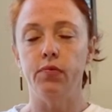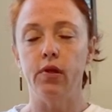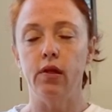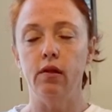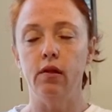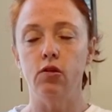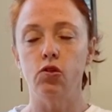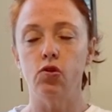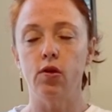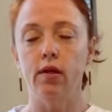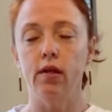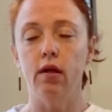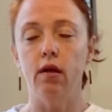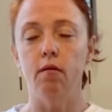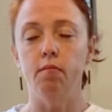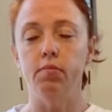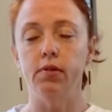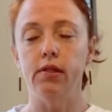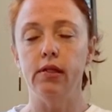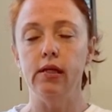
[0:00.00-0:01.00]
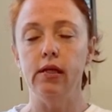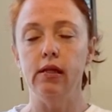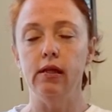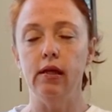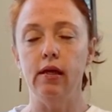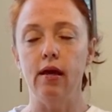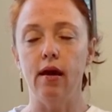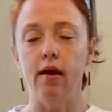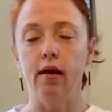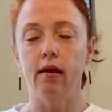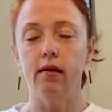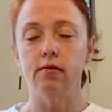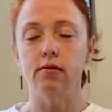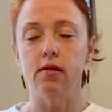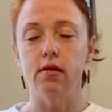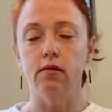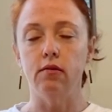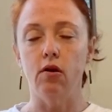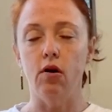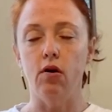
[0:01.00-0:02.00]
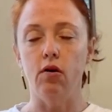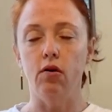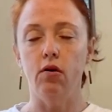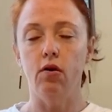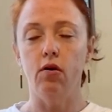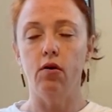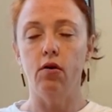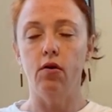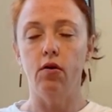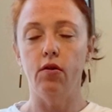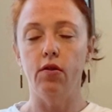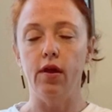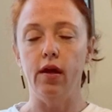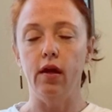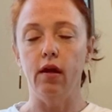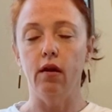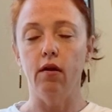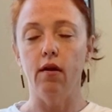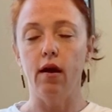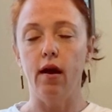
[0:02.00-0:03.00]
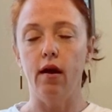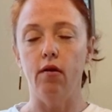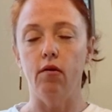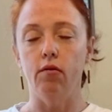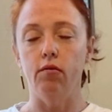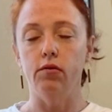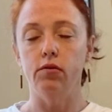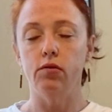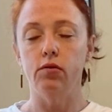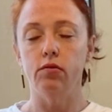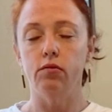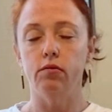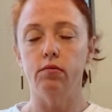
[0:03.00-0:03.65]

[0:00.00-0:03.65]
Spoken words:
And then try to completely exhale all the air out.